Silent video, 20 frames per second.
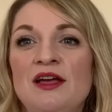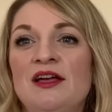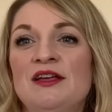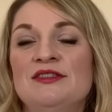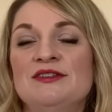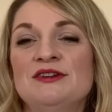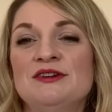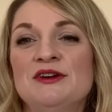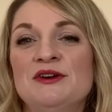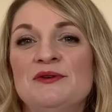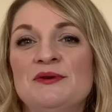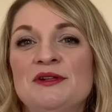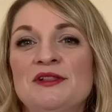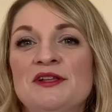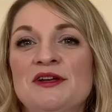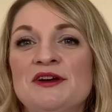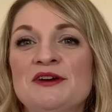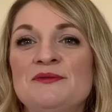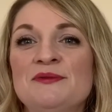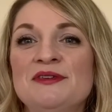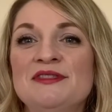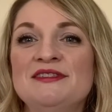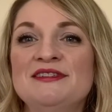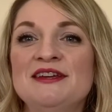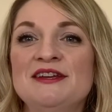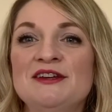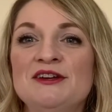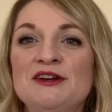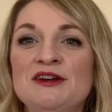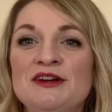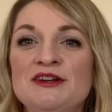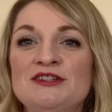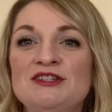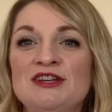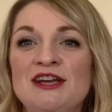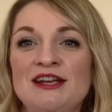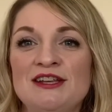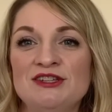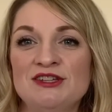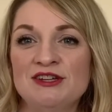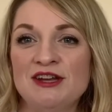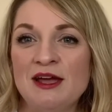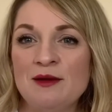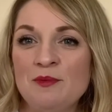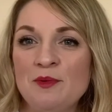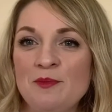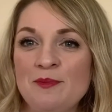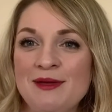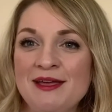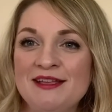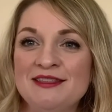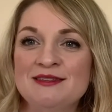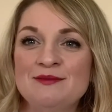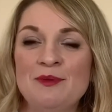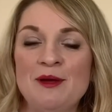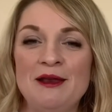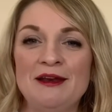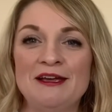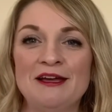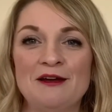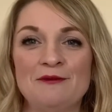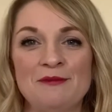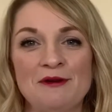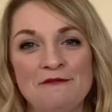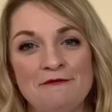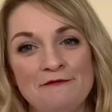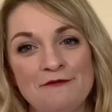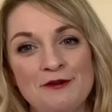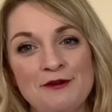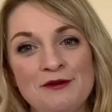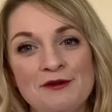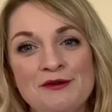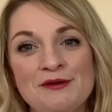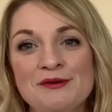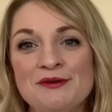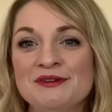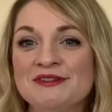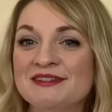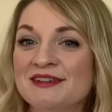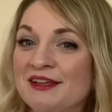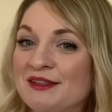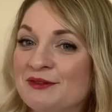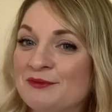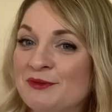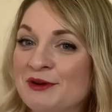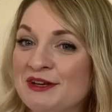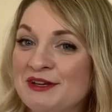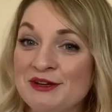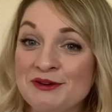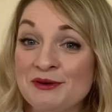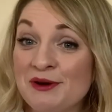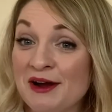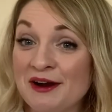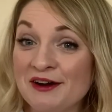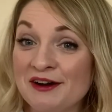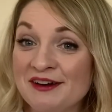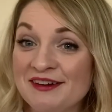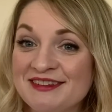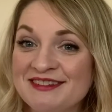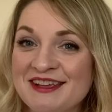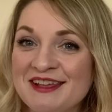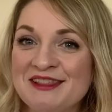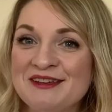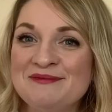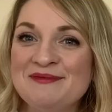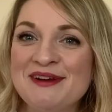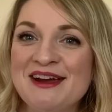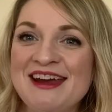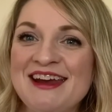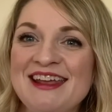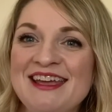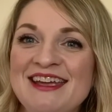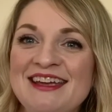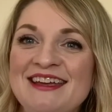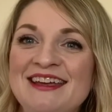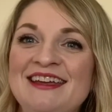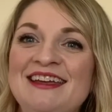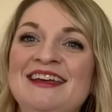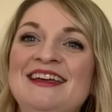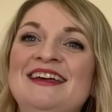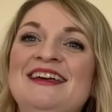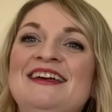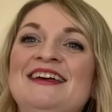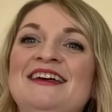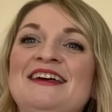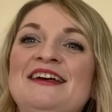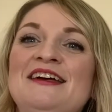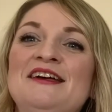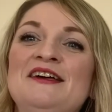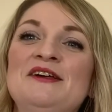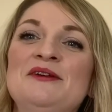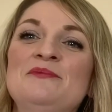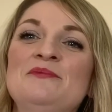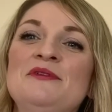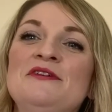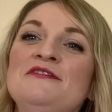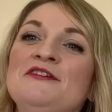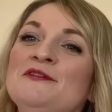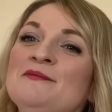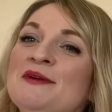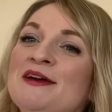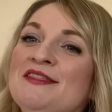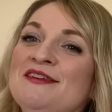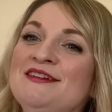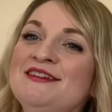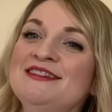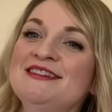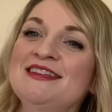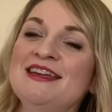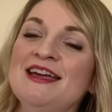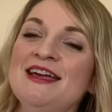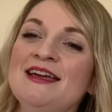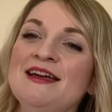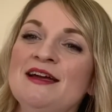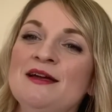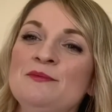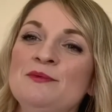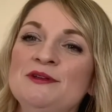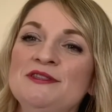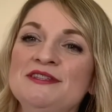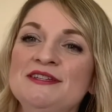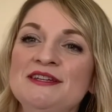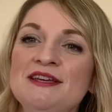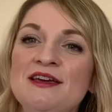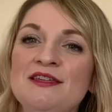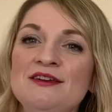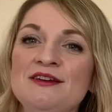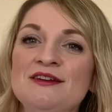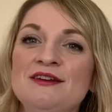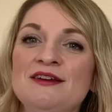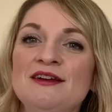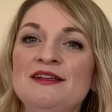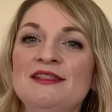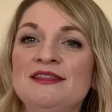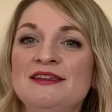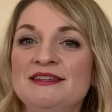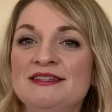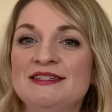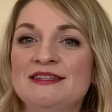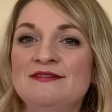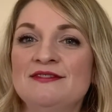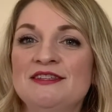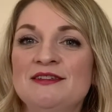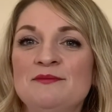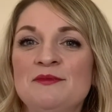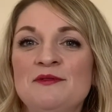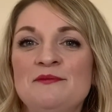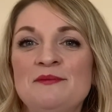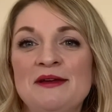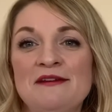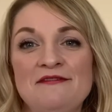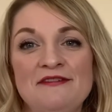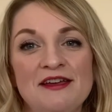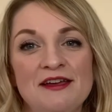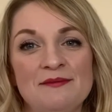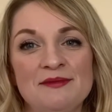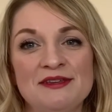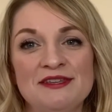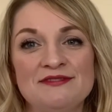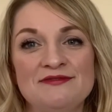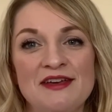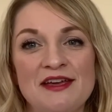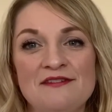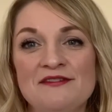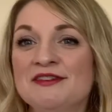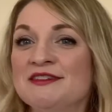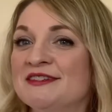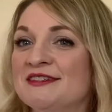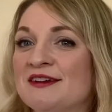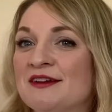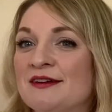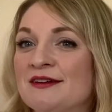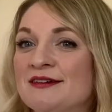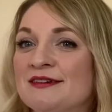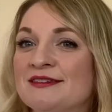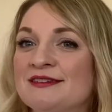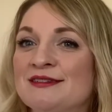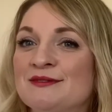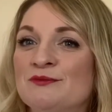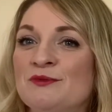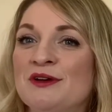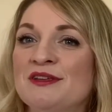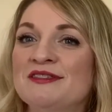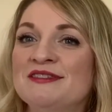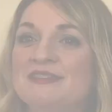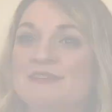to go along with dinner, change it up a bit depending on what food or what you are celebrating. But for Mother's Day, I put together a list of some of my family's favorite songs, ones